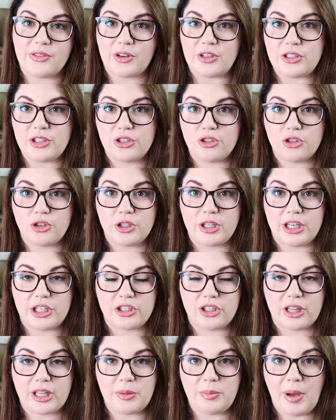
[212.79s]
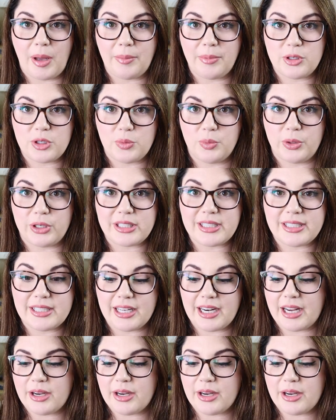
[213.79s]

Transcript: versus traditionally published books that